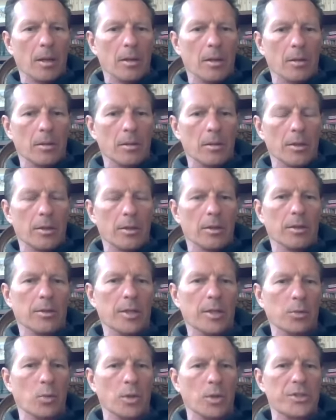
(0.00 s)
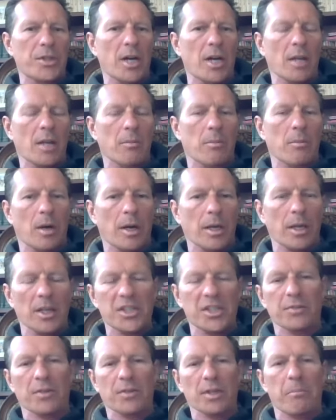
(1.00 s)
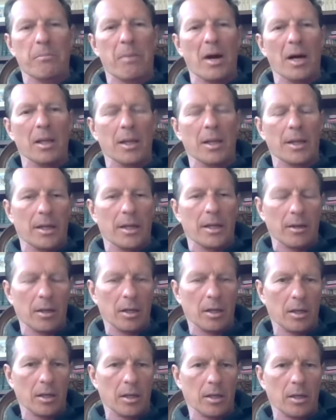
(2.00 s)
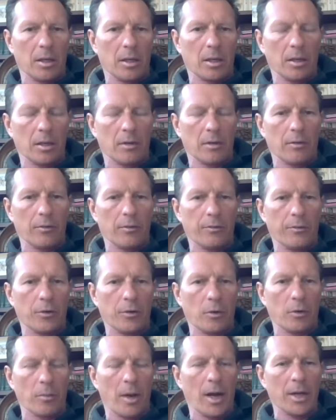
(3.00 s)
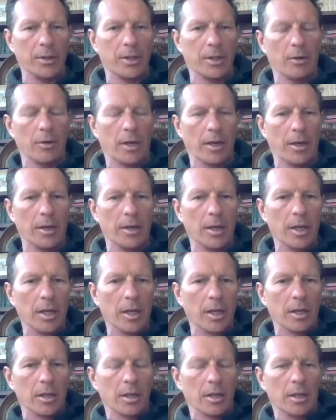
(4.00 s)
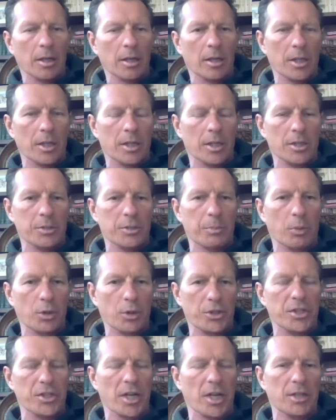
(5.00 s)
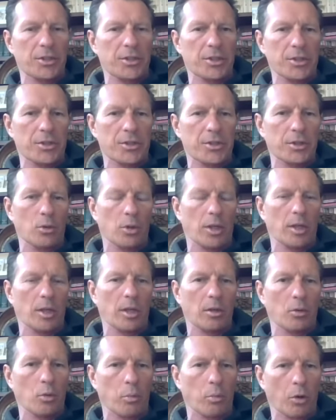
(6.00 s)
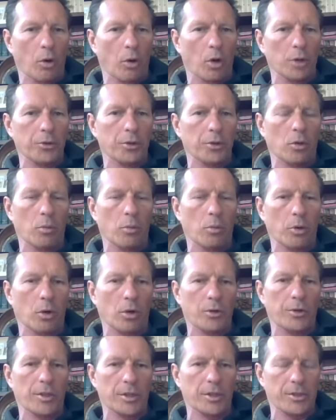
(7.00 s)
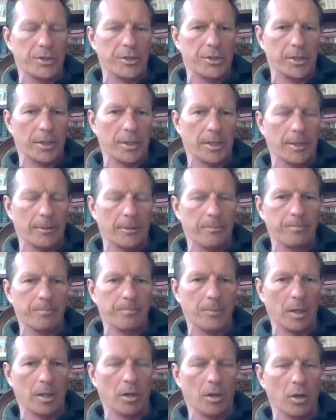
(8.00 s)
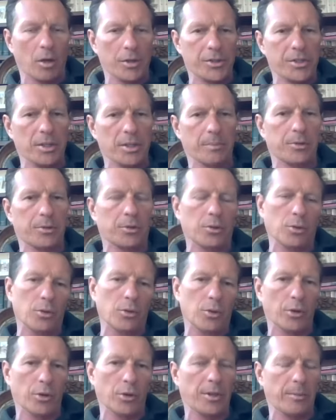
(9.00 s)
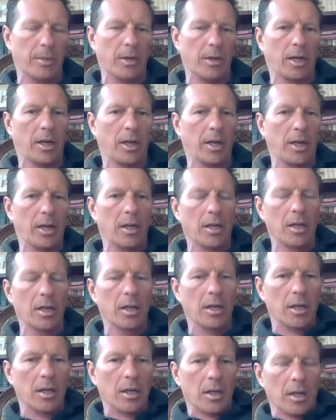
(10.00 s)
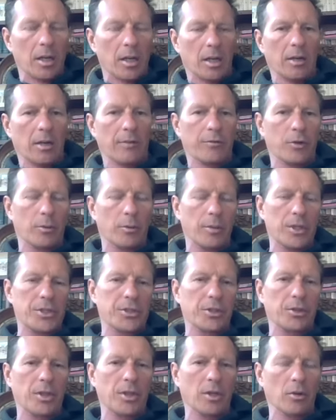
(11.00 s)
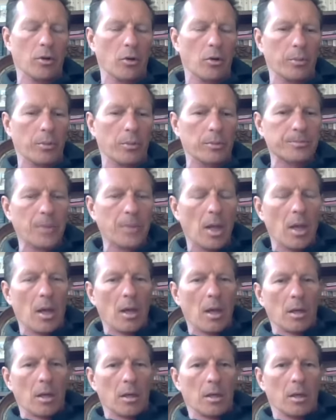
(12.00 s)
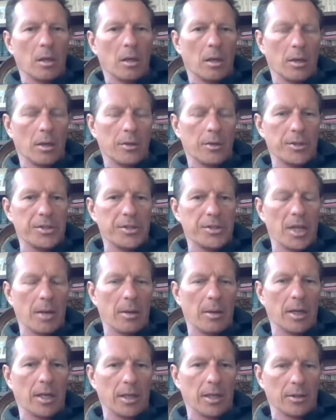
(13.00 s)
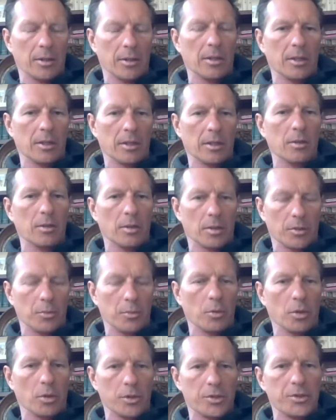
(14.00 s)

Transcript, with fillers: That was done by Istvan Balyi uh, from Hungary, uh, a sports scientist who, who brought who brought this um, concept to North America from Eastern Europe. the again, it, it was